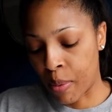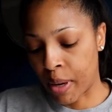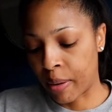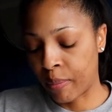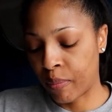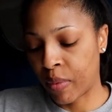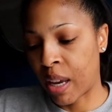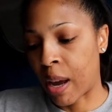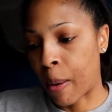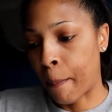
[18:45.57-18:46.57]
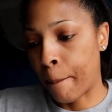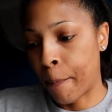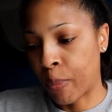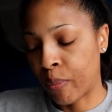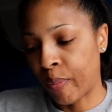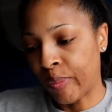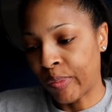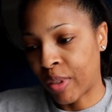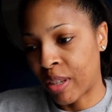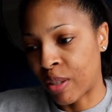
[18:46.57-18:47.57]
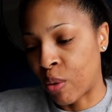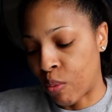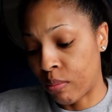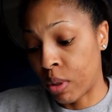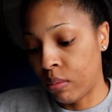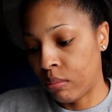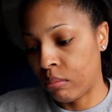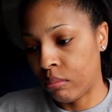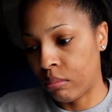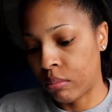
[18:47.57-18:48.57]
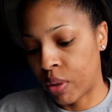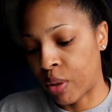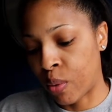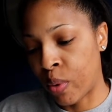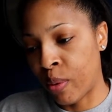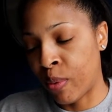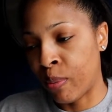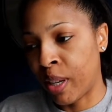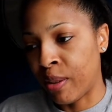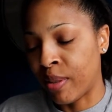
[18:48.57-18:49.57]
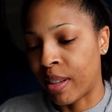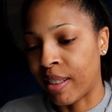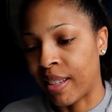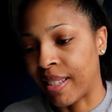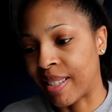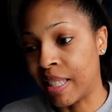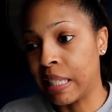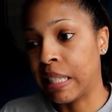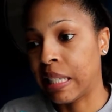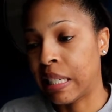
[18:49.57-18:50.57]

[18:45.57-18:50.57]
but yeah. So, oop, so we will be using this.